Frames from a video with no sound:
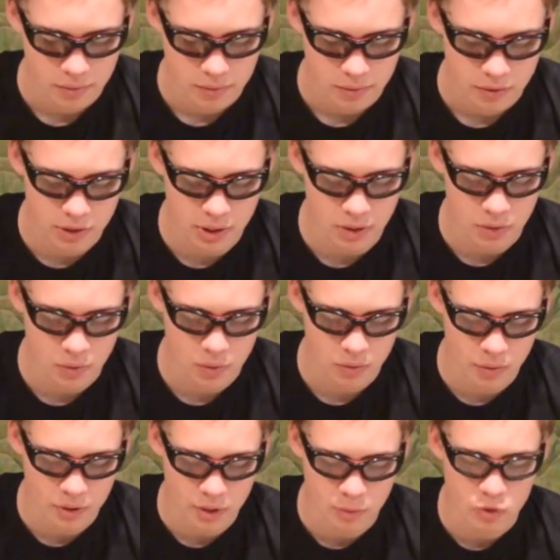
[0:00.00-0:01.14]
So
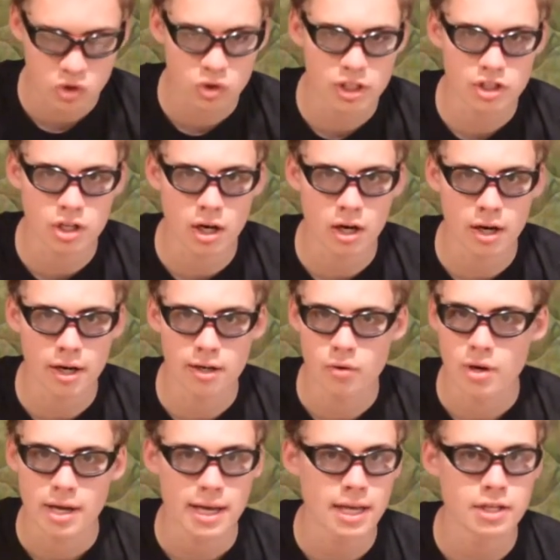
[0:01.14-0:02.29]
when you switch to auto,
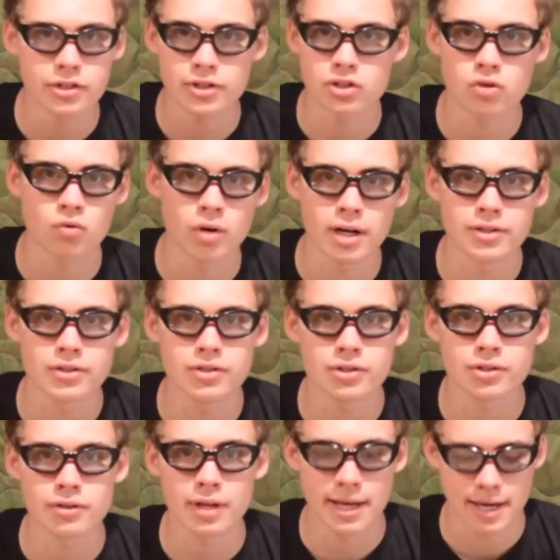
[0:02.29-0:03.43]
it just
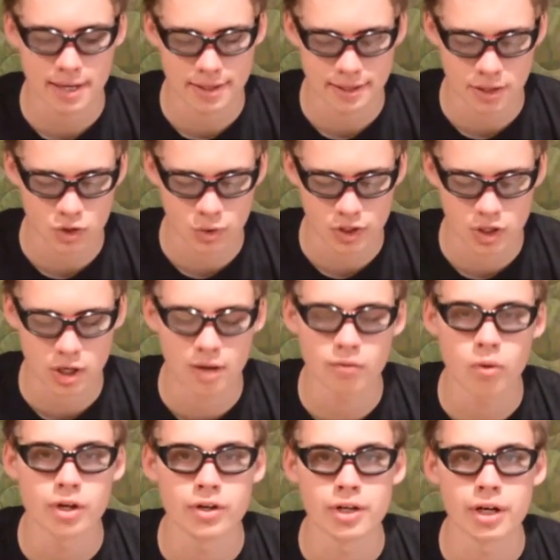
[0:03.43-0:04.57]
runs and then you switch off
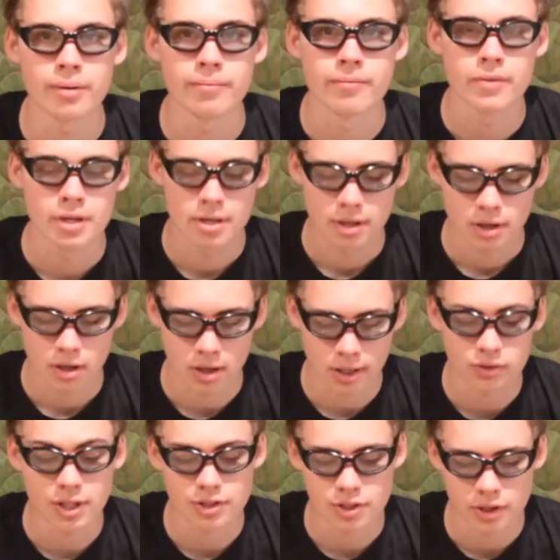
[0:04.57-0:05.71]
when you're done.
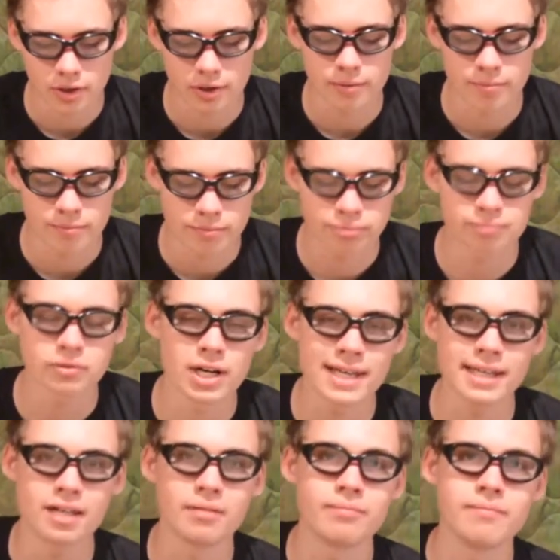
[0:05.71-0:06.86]
Unless you're laying
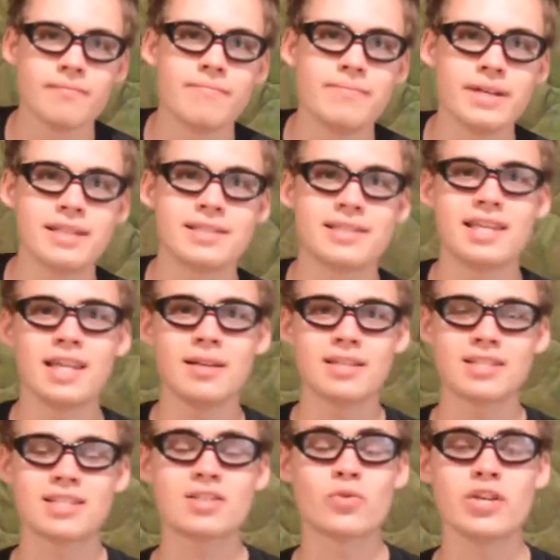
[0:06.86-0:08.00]
in a big
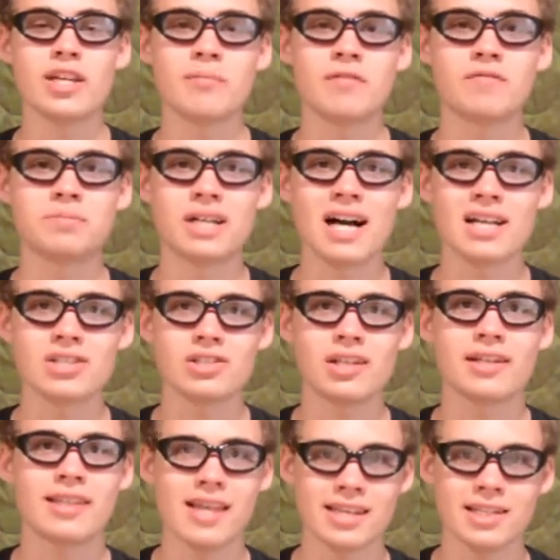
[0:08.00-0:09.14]
stream of
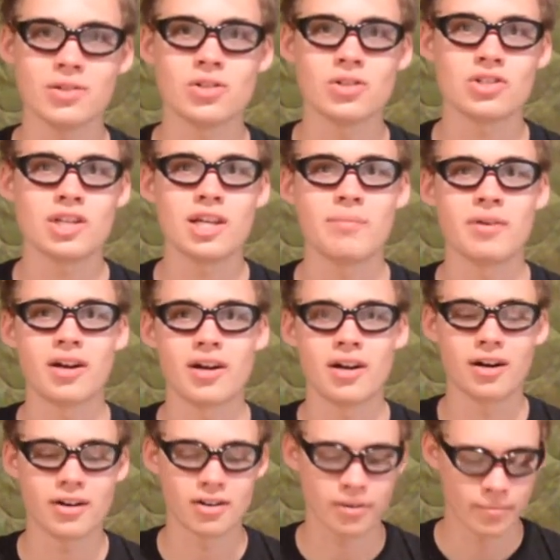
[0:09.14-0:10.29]
plastic, then you can just keep it on
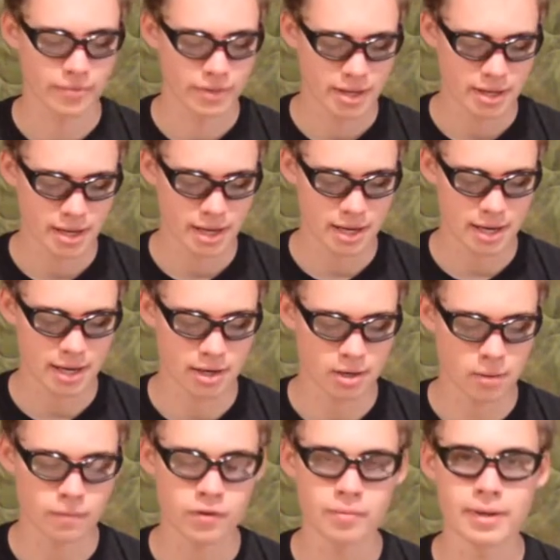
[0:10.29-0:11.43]
auto and
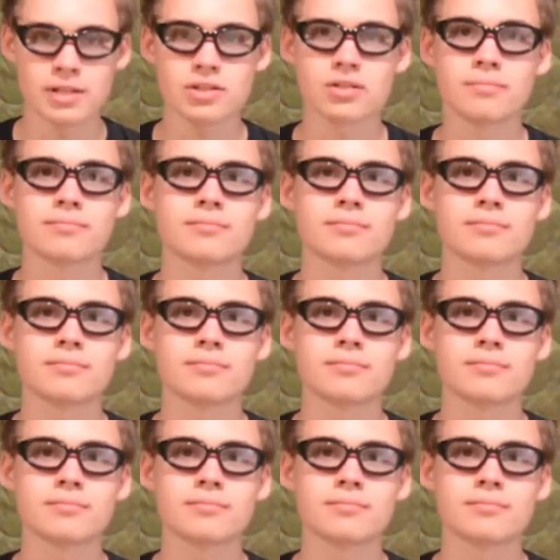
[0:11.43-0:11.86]
hope for the best.